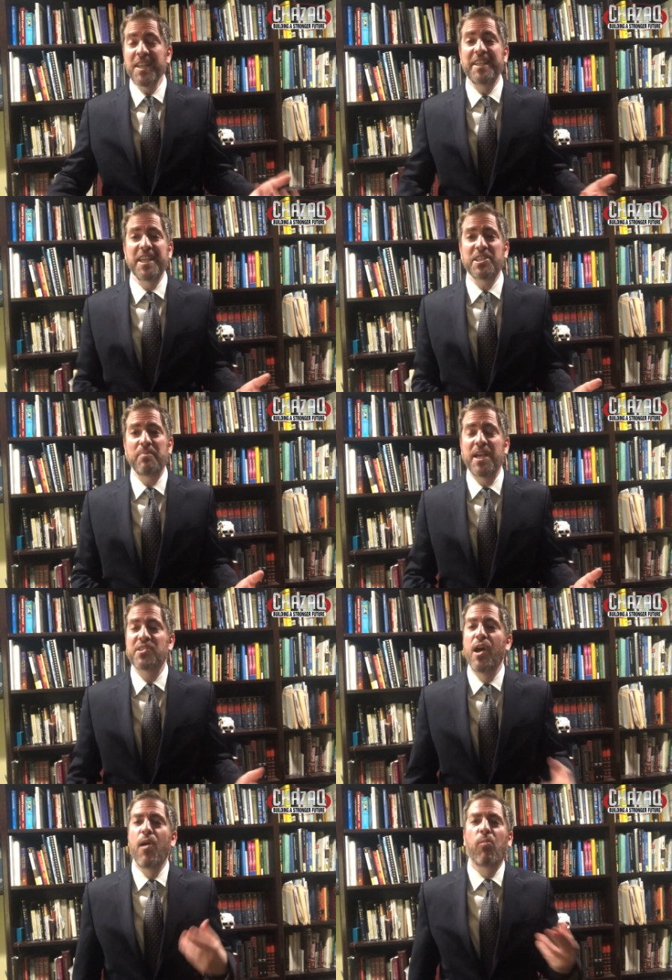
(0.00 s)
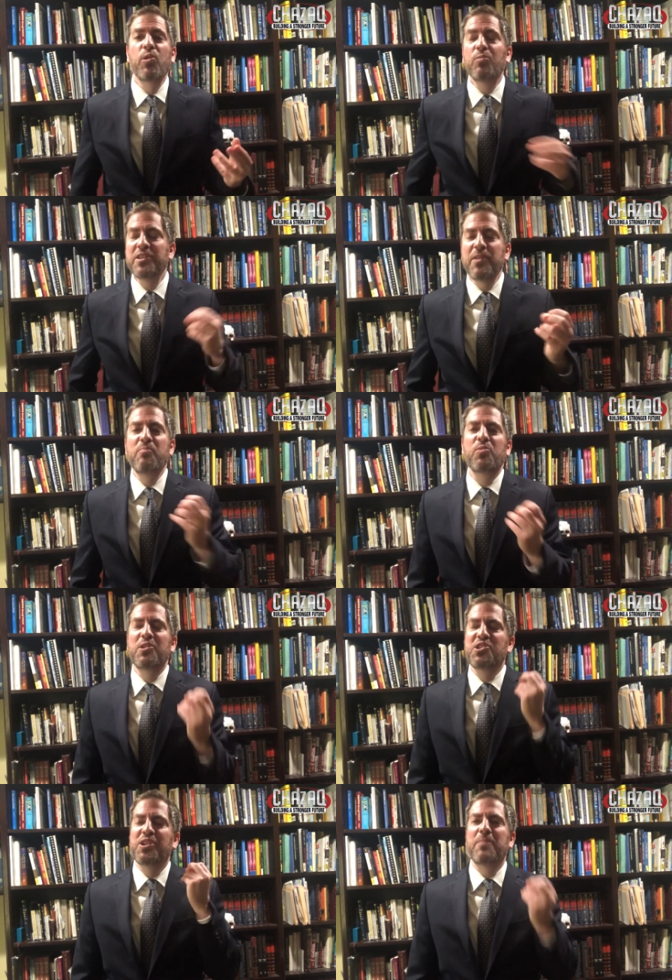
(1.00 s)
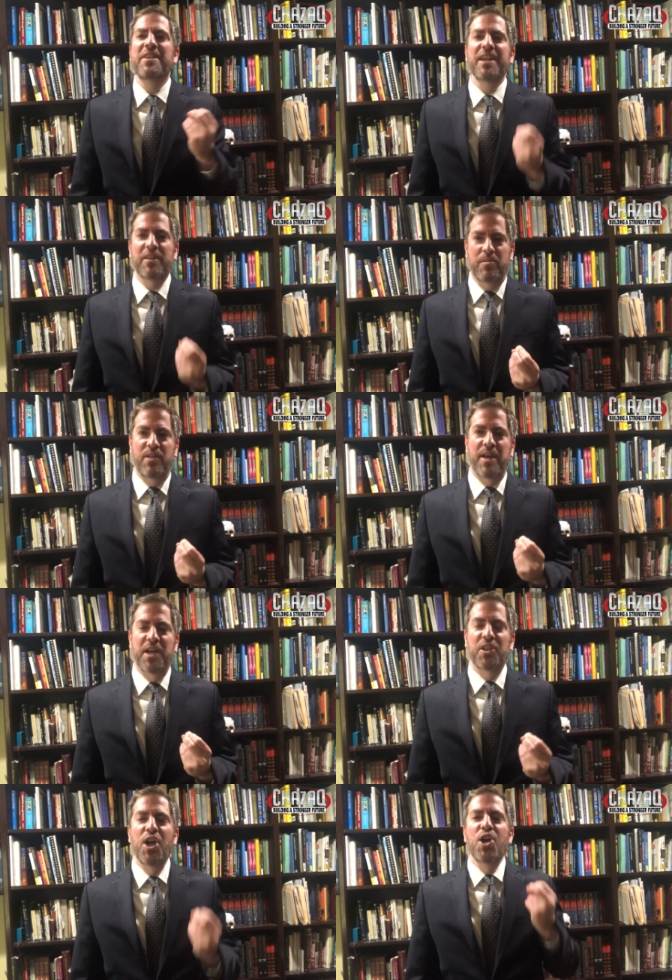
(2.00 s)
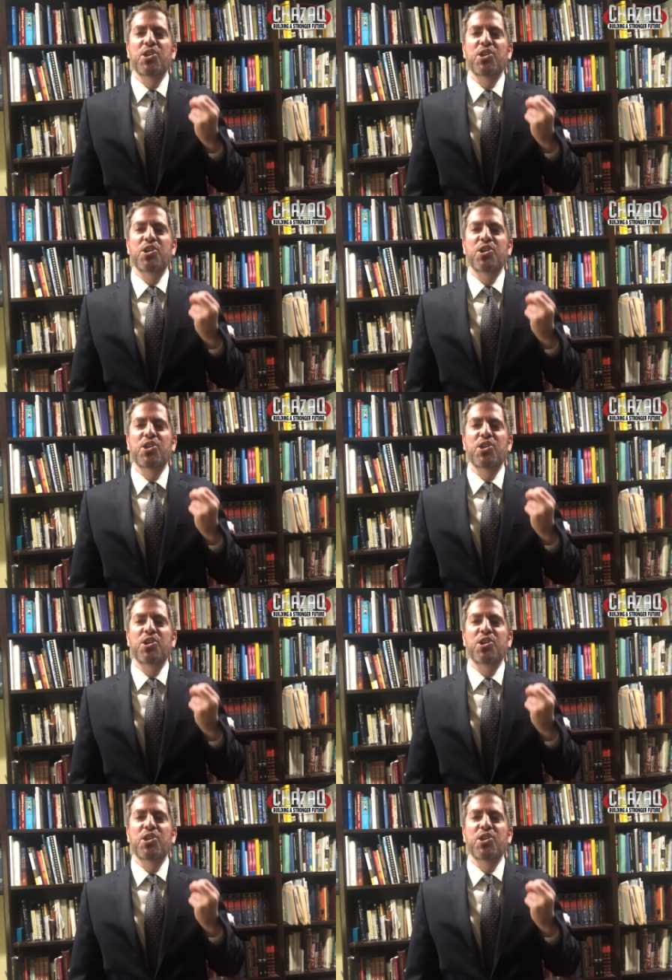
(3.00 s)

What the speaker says: it dissipates. Shouldn't it be the other way around?